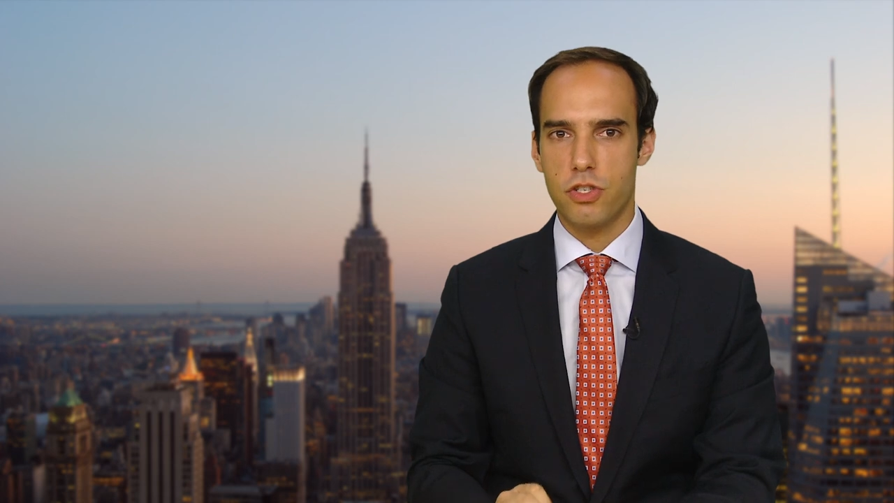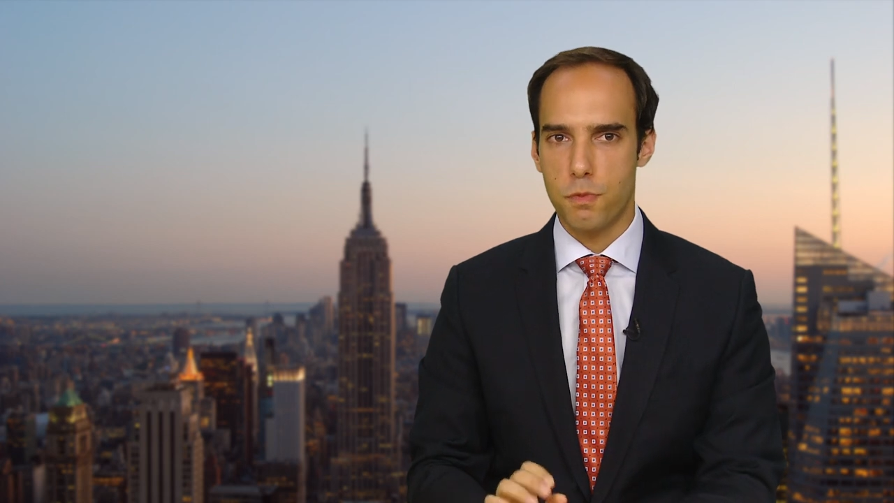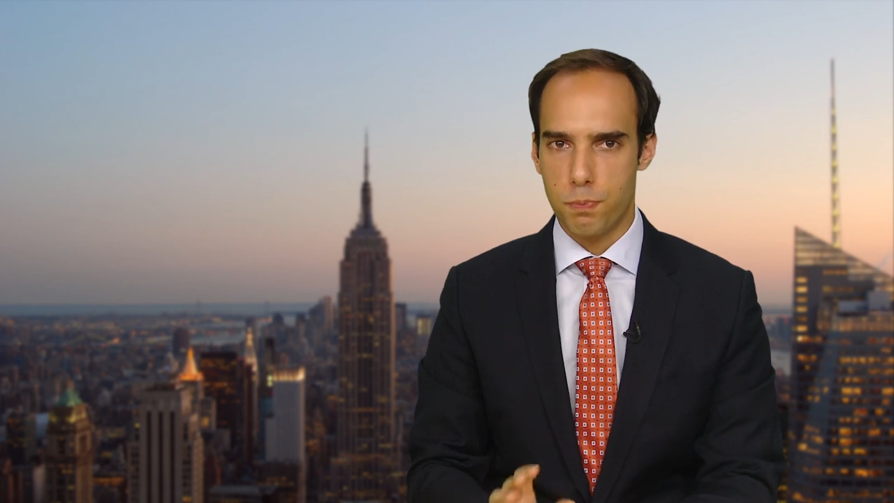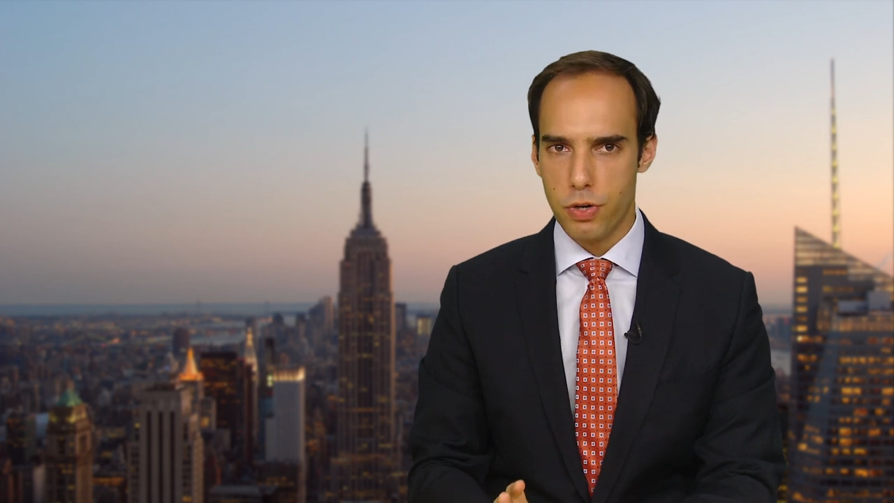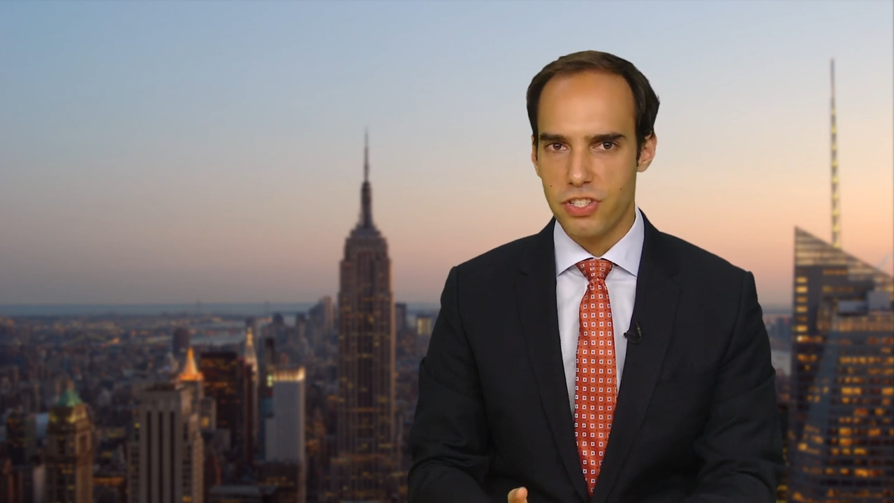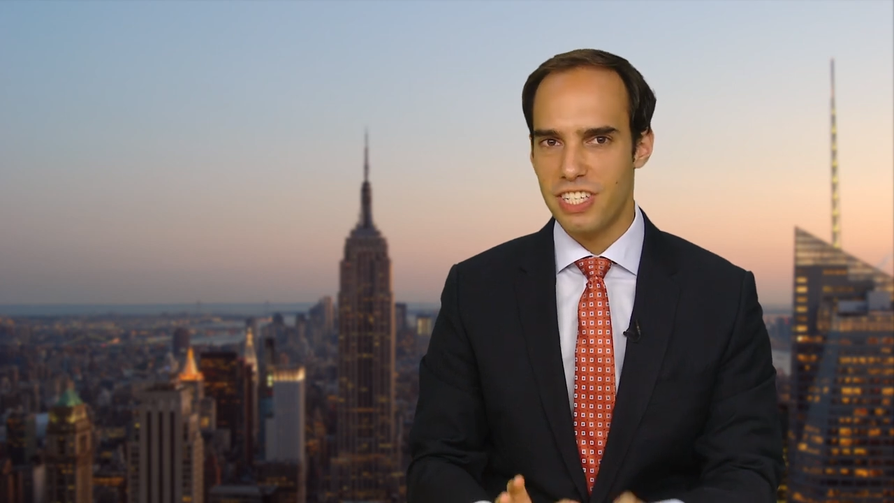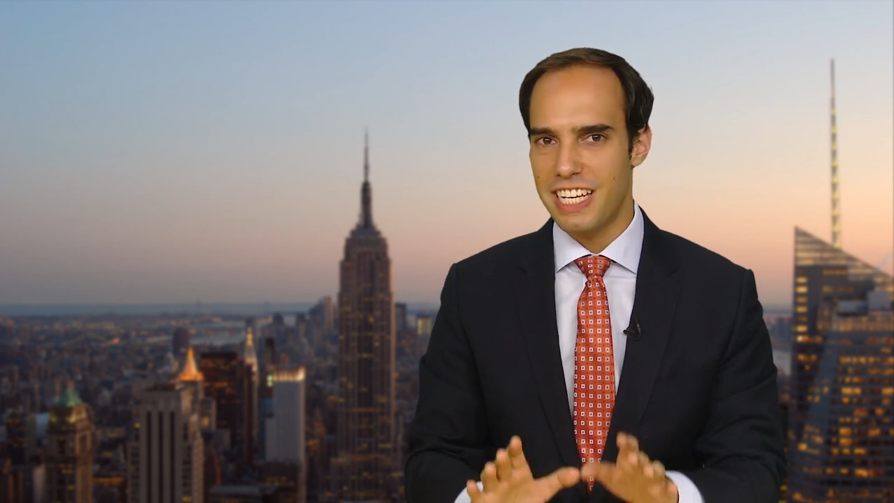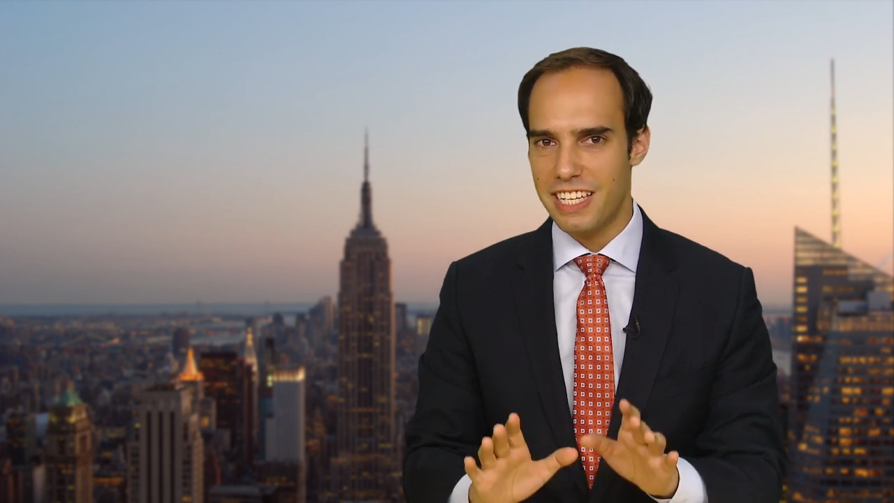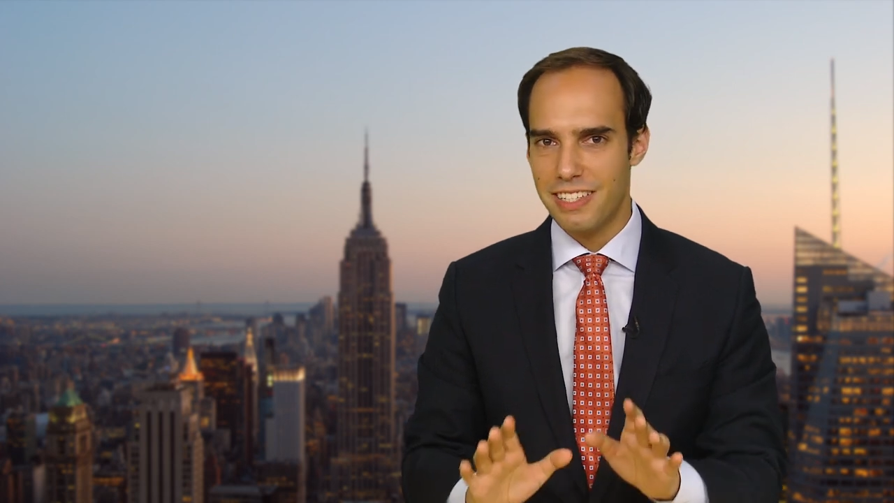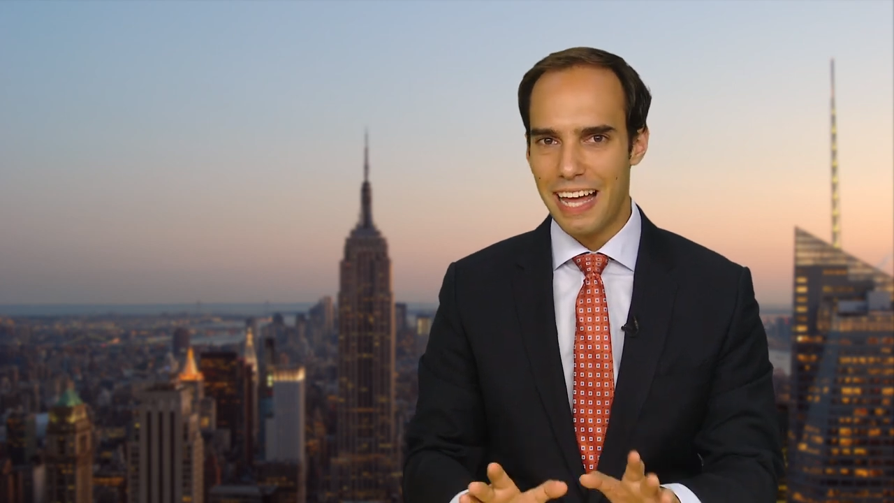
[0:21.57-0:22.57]
to prison
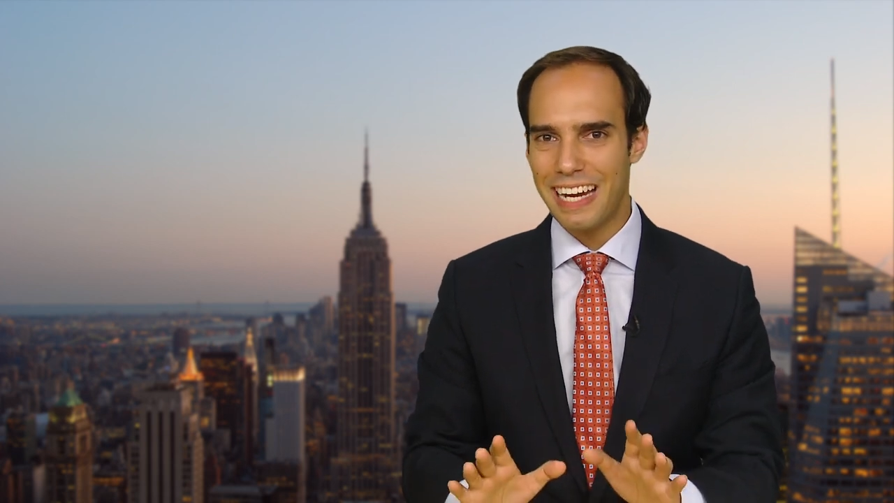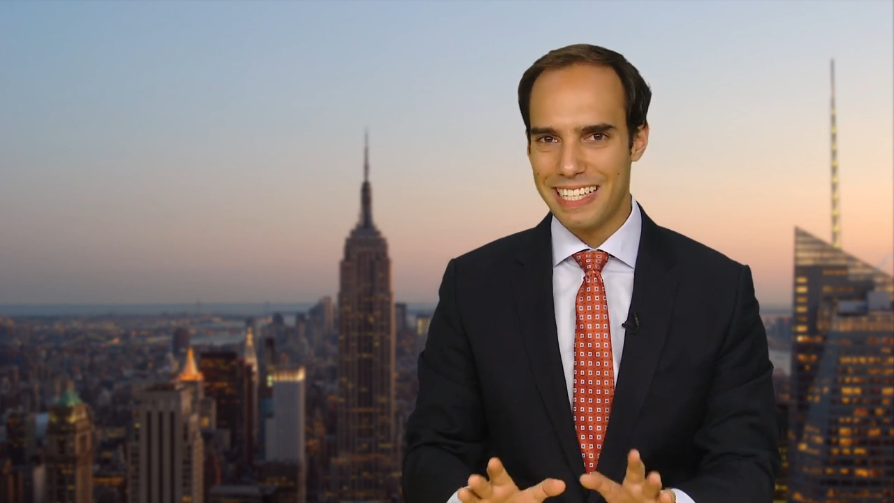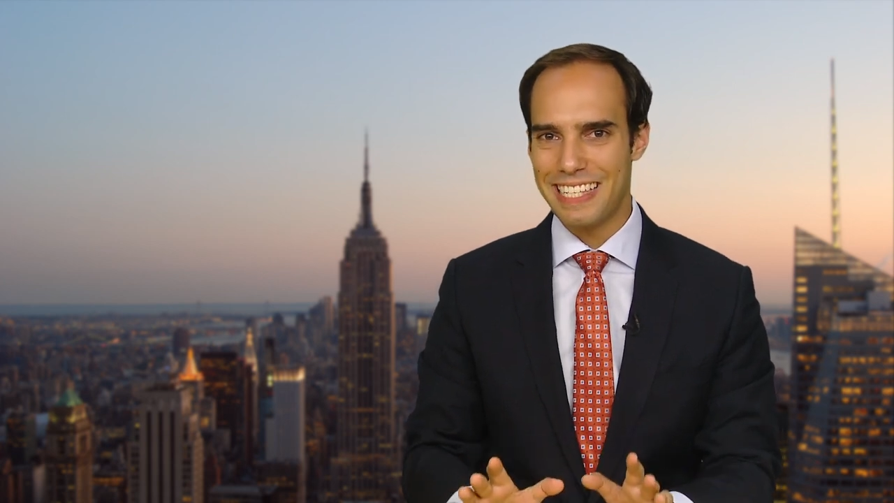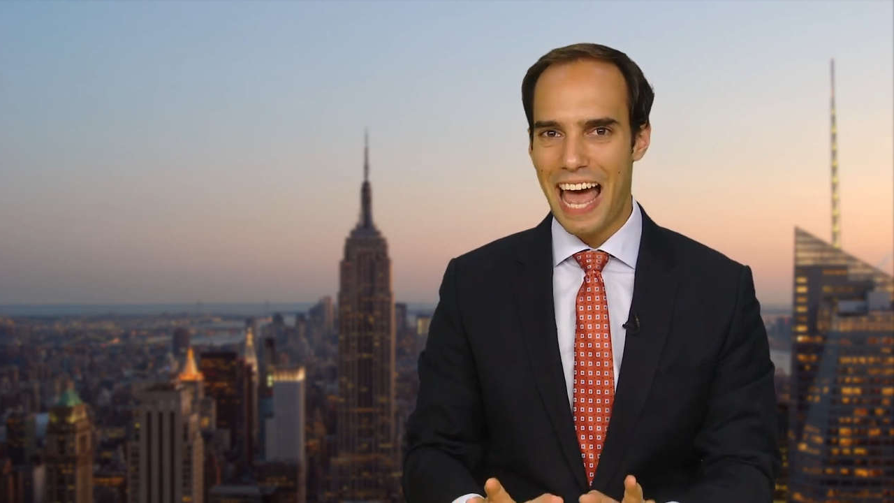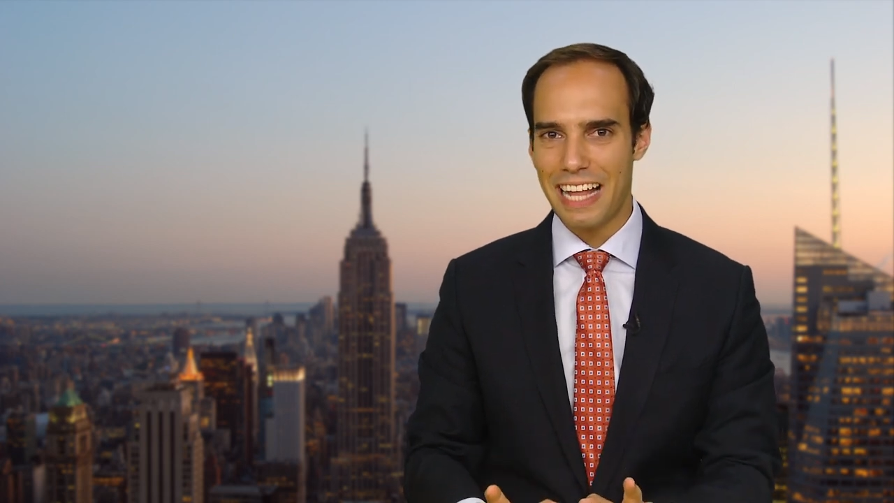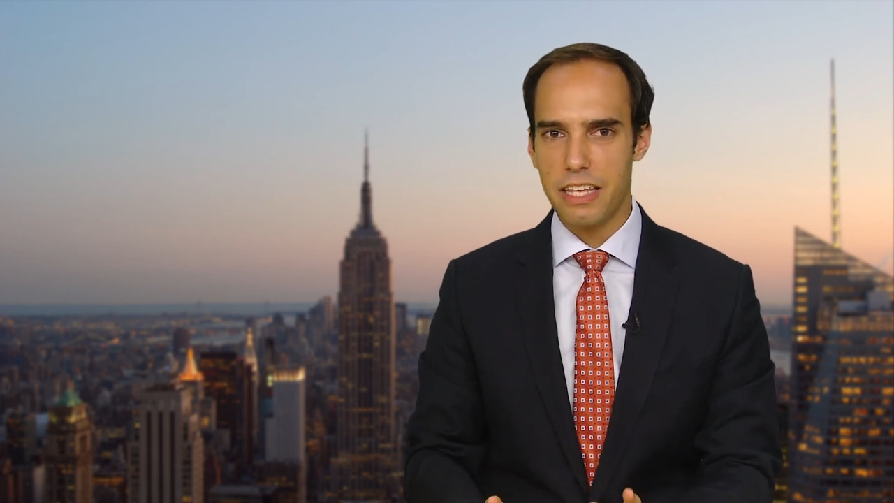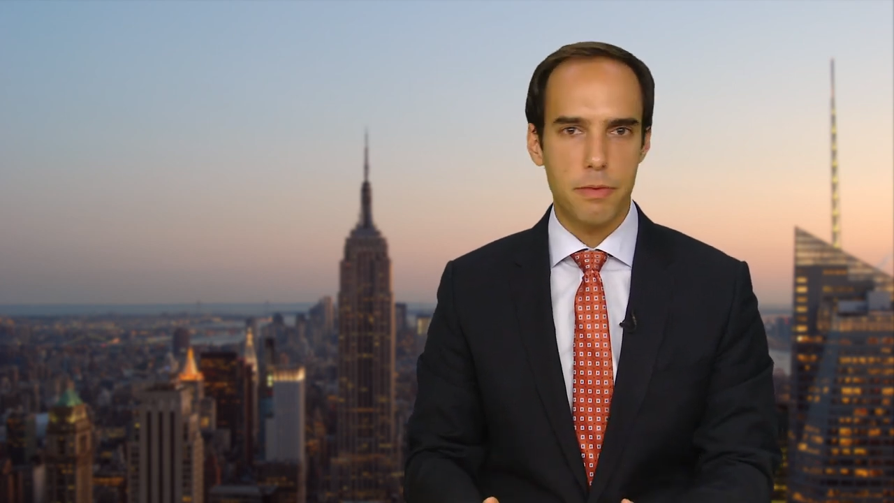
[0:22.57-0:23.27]
is not exactly